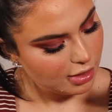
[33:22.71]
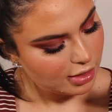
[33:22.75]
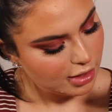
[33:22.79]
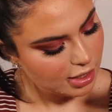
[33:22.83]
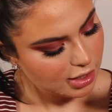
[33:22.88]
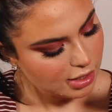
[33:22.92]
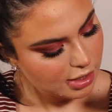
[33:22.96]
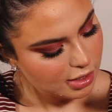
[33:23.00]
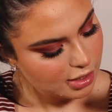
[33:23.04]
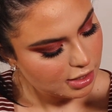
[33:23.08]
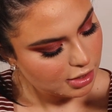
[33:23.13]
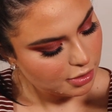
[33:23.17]

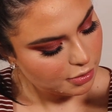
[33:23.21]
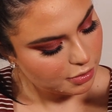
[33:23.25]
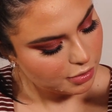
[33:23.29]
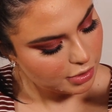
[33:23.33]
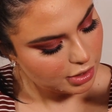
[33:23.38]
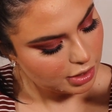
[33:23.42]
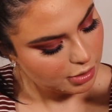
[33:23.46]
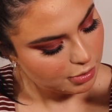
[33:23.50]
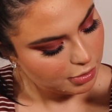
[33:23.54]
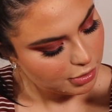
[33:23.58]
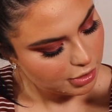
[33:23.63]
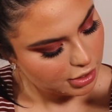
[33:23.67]
This is a
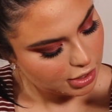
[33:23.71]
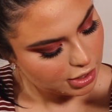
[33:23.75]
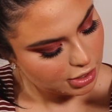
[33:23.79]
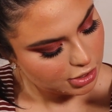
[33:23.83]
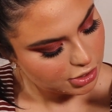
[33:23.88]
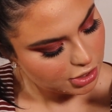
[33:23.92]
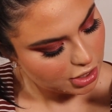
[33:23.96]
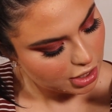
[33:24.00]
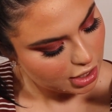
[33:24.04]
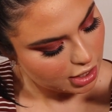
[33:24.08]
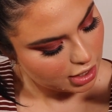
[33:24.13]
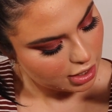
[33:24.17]
really pretty
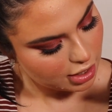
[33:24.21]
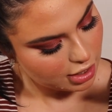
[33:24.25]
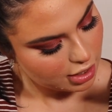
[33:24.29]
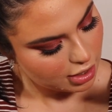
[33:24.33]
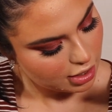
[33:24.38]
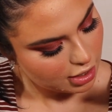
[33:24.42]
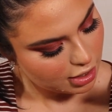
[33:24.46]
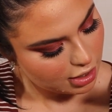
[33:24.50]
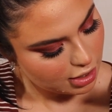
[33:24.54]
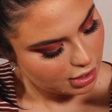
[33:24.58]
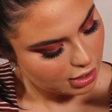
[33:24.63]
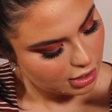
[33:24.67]
shade.
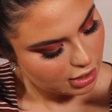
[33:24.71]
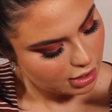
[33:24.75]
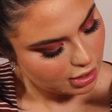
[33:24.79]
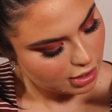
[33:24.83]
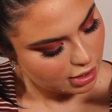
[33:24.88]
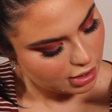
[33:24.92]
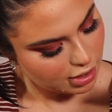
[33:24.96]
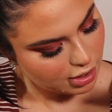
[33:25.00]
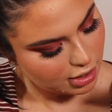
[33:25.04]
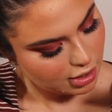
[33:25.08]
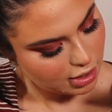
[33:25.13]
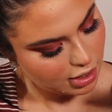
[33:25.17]

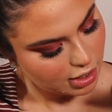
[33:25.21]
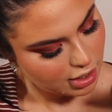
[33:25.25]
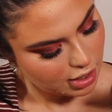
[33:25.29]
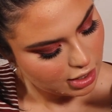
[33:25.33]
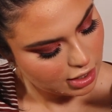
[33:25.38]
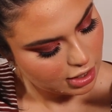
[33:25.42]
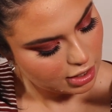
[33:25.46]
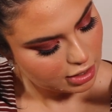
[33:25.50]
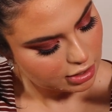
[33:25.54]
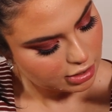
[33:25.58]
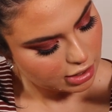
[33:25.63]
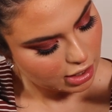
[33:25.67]

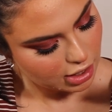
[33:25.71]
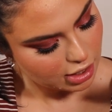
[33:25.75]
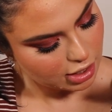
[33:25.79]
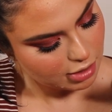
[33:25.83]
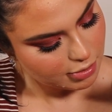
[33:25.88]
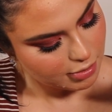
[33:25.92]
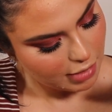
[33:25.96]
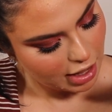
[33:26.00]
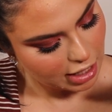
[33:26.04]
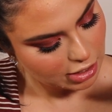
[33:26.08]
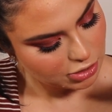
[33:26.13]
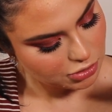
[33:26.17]
It's not
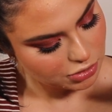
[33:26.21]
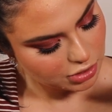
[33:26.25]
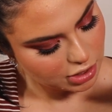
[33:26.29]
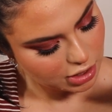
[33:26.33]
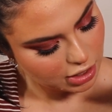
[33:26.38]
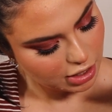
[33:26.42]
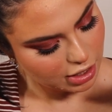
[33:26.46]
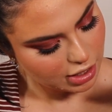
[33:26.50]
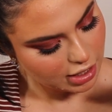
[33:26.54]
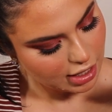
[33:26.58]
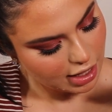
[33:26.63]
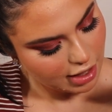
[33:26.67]
gonna match with the
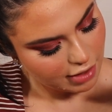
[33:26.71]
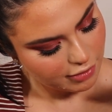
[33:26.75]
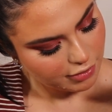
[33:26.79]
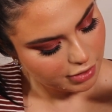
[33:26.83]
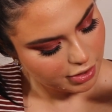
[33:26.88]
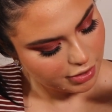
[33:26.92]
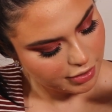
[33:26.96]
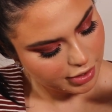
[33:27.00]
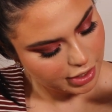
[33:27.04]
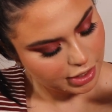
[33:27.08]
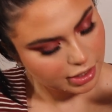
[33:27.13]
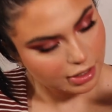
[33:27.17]
look I have
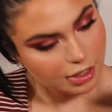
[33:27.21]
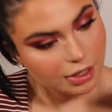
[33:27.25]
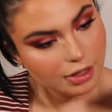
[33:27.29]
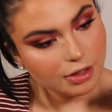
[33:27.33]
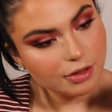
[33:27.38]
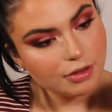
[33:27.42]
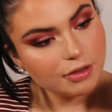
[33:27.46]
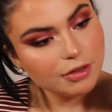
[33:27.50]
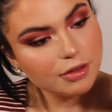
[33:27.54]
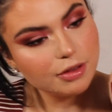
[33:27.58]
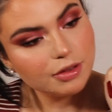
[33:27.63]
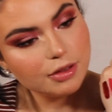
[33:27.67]
going
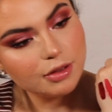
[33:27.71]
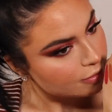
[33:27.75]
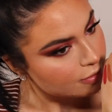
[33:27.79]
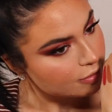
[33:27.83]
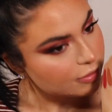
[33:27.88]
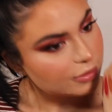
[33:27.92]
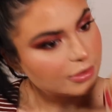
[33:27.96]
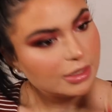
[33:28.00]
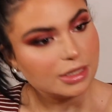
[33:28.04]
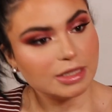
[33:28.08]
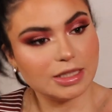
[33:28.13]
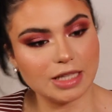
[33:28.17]
though.
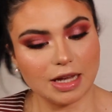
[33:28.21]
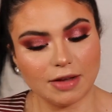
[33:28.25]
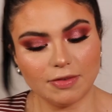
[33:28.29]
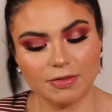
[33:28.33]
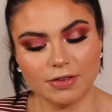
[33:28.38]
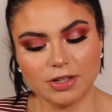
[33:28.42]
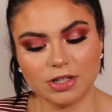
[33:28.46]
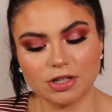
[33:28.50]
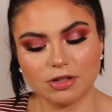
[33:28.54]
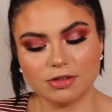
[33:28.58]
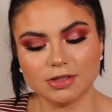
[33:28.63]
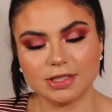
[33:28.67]

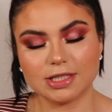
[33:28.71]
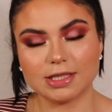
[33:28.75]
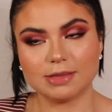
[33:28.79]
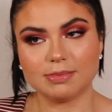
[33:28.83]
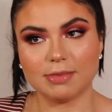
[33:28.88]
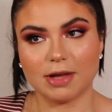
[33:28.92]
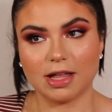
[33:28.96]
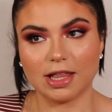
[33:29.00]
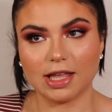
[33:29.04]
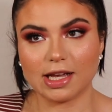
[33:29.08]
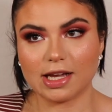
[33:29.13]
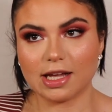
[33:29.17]
Definitely don't
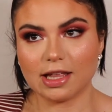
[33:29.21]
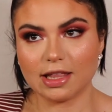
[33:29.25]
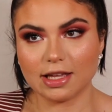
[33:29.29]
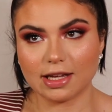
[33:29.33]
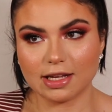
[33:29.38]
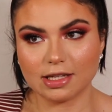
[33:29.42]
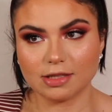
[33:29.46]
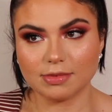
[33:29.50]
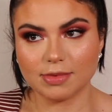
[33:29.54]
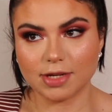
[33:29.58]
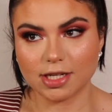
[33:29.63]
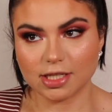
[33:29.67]
smell like Kylie
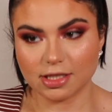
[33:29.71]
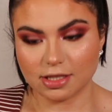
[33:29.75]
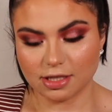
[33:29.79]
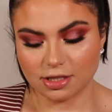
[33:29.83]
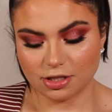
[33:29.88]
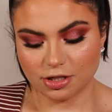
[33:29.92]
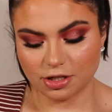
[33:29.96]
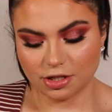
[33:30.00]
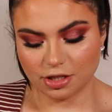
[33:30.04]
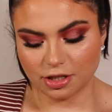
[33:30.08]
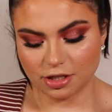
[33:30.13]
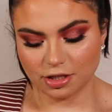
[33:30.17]
Cosmetics
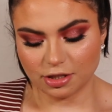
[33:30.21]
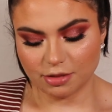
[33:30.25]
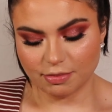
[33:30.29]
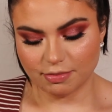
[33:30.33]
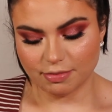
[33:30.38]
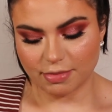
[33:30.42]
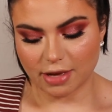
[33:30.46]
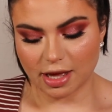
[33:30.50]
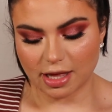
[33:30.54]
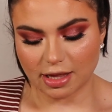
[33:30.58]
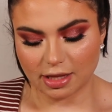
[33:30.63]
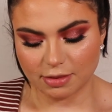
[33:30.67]
because her
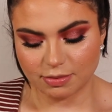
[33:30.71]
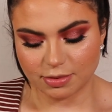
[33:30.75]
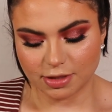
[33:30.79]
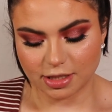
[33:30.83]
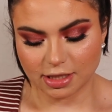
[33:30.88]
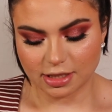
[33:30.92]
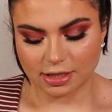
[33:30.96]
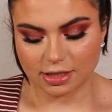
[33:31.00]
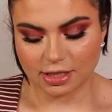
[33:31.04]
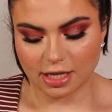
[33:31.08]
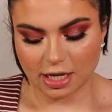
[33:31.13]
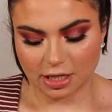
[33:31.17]
matte
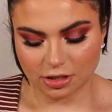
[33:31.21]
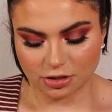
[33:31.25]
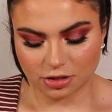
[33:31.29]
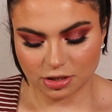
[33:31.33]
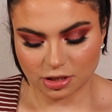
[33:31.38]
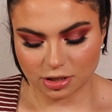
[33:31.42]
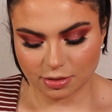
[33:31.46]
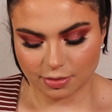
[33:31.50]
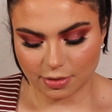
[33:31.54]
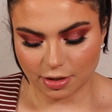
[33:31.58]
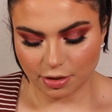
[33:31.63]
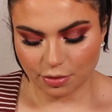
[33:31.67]
lipsticks
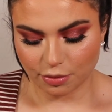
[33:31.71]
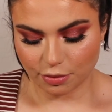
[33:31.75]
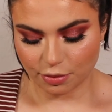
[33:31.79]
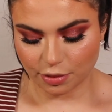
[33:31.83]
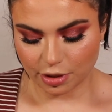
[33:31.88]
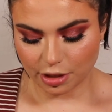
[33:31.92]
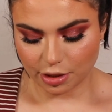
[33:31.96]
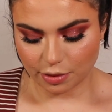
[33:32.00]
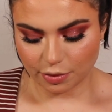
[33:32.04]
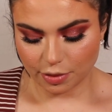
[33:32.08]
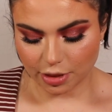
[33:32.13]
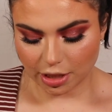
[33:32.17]
actually smell
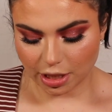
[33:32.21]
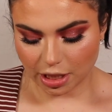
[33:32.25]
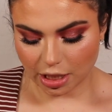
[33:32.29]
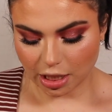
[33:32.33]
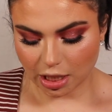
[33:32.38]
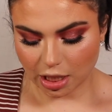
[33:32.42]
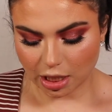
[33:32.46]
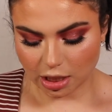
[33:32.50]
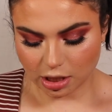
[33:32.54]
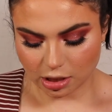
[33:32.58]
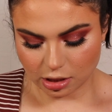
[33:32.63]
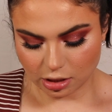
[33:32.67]
really, really
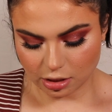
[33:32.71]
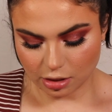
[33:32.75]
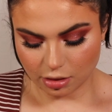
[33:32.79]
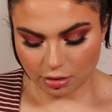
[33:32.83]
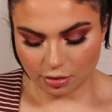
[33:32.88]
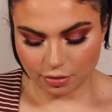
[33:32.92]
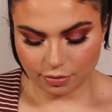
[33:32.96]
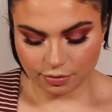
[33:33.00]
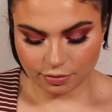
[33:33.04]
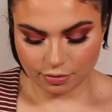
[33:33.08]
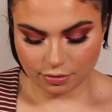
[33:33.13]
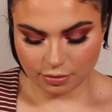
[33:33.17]
good.
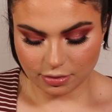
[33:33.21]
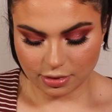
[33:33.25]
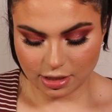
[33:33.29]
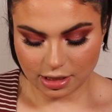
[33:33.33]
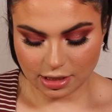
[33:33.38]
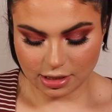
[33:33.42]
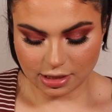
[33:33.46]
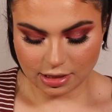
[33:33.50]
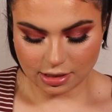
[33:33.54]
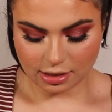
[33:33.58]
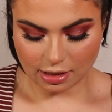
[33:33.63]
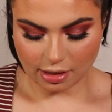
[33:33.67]
So
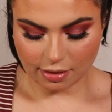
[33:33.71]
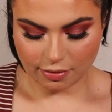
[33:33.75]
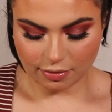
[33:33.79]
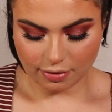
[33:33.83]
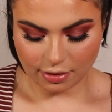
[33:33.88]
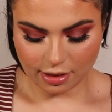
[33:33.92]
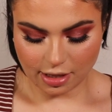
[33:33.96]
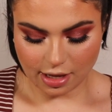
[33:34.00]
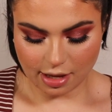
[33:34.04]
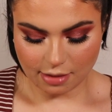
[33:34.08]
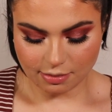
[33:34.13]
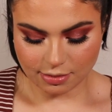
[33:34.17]
this
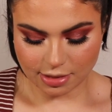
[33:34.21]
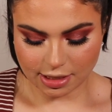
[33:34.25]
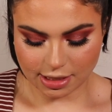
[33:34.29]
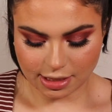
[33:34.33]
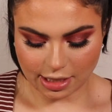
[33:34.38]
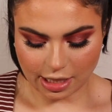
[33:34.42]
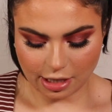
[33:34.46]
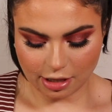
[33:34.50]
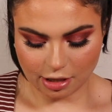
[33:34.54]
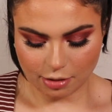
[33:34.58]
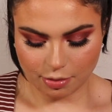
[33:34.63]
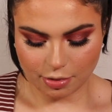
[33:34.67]
definitely, I'm
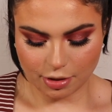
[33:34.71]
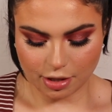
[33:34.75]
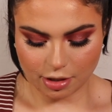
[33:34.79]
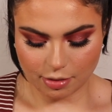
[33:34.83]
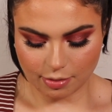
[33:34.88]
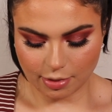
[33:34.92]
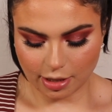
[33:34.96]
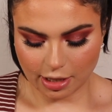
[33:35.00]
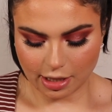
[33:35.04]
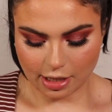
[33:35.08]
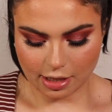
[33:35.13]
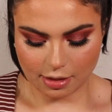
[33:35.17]
scared to put
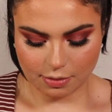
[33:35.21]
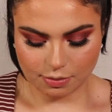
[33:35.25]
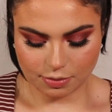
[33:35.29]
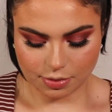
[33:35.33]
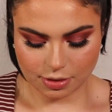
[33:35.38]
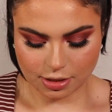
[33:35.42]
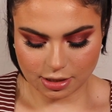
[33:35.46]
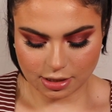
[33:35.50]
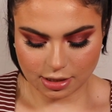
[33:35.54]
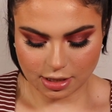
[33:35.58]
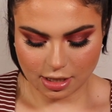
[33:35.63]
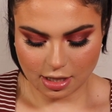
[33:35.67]
on my
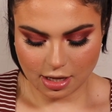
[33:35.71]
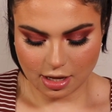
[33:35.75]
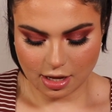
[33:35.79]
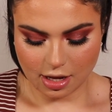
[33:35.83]
lips.